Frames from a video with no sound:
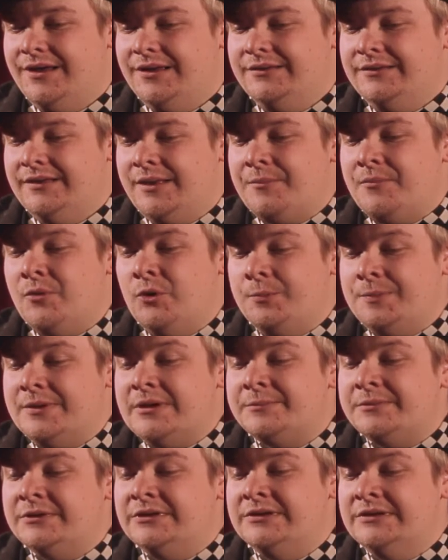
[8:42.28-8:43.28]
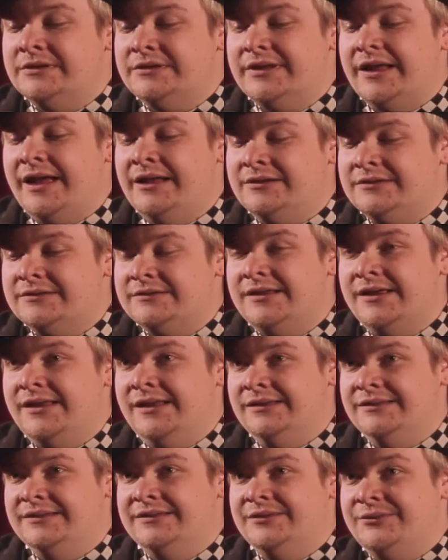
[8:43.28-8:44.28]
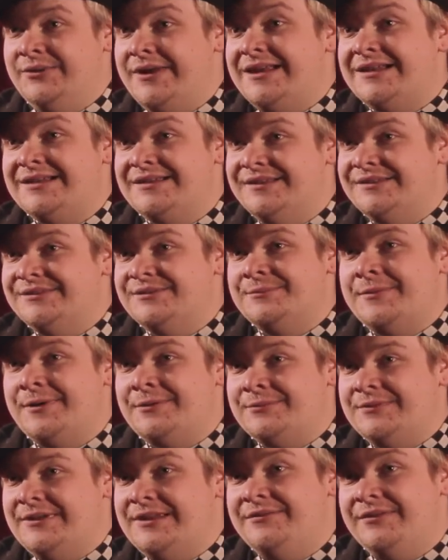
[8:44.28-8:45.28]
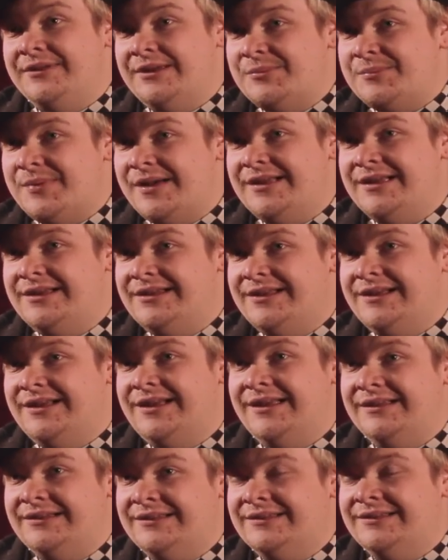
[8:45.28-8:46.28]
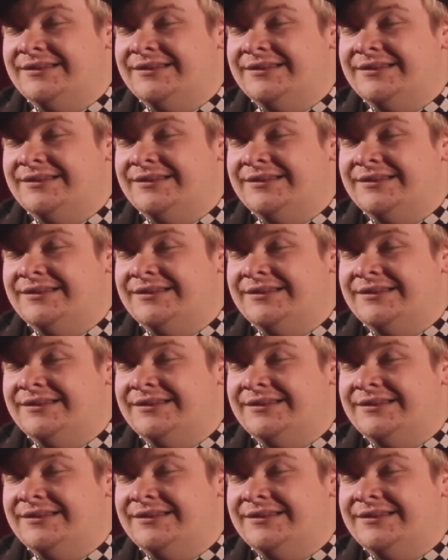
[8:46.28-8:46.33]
that more people understand the greatness about living in Pajala